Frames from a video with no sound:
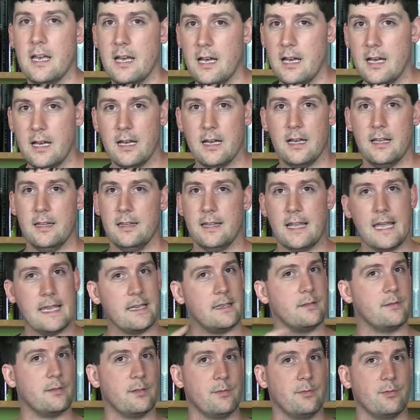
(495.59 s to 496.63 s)

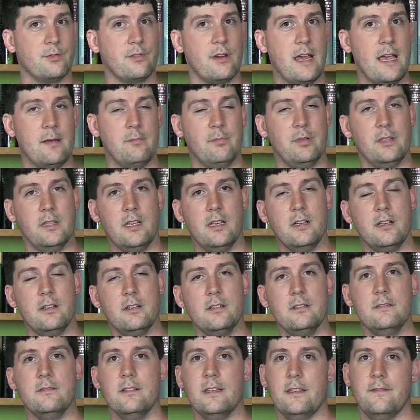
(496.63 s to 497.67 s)
Like, subscribe
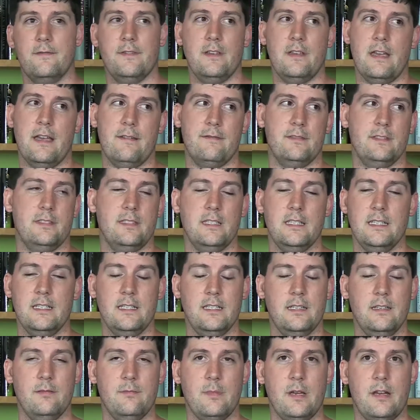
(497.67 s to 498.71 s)
below. If you haven't seen
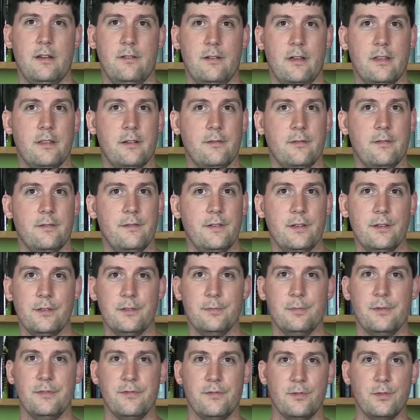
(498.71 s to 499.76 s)
any of my other
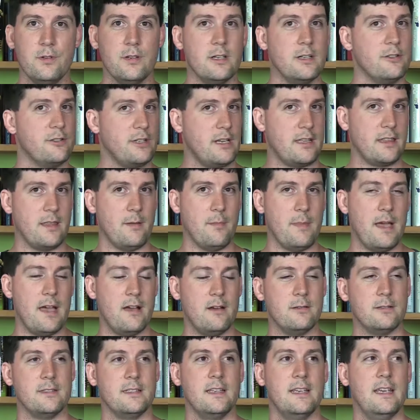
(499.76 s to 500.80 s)
reviews before, check them
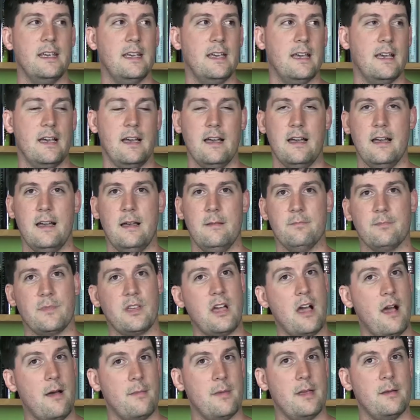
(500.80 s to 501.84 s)
out.
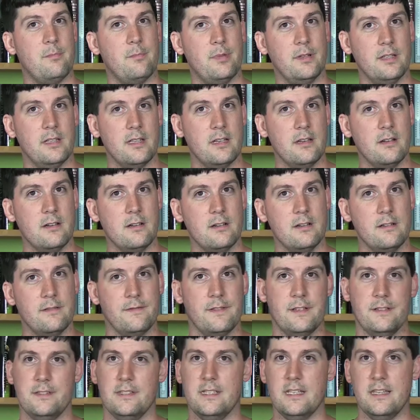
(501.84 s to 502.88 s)
Comment below if
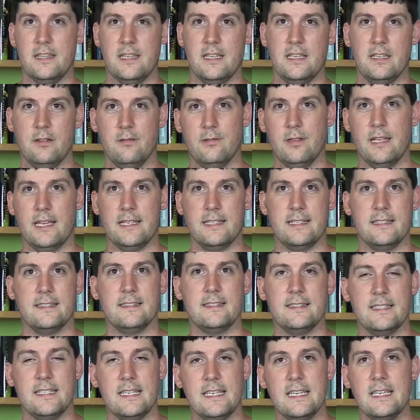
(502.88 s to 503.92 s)
there's anything you'd like to
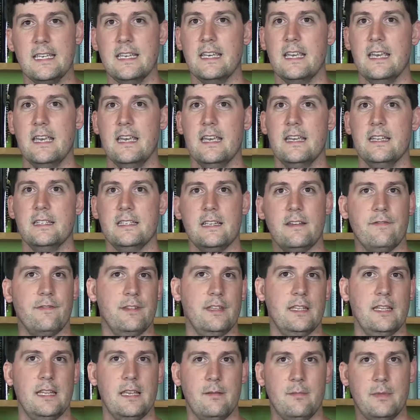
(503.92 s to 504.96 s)
see.
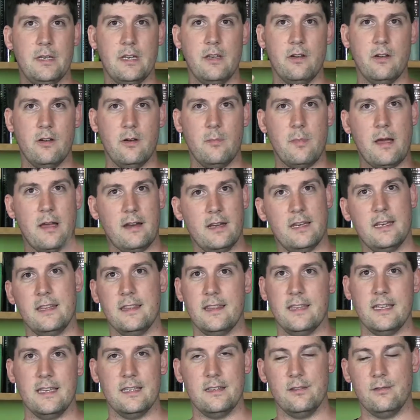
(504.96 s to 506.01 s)
Definitely let me know about
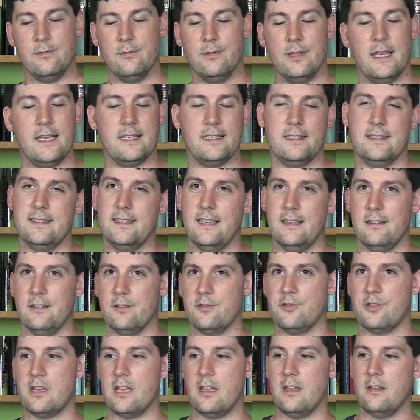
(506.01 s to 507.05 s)
anything you'd like to see on the
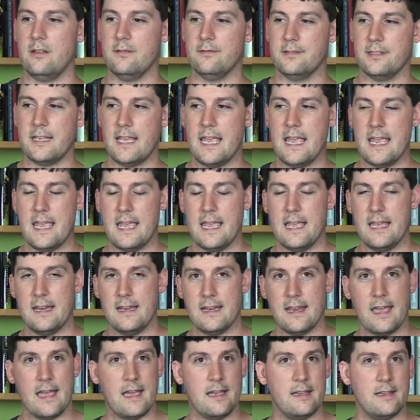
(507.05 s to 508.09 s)
shelves.
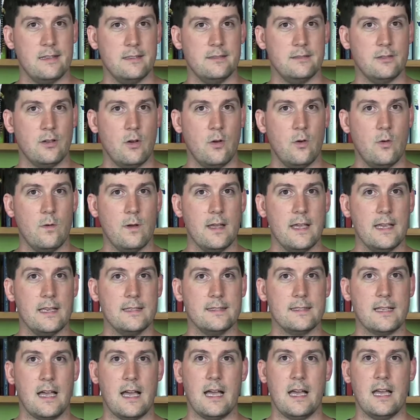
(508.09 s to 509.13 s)
And as
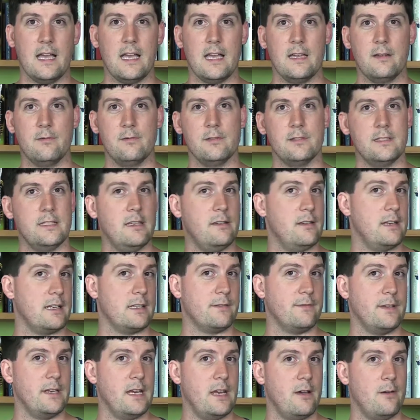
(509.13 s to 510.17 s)
always, I will see you
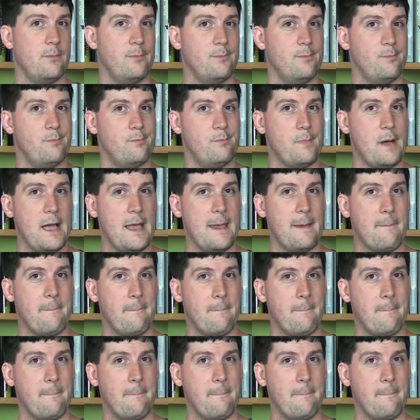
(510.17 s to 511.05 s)
next video. Bye.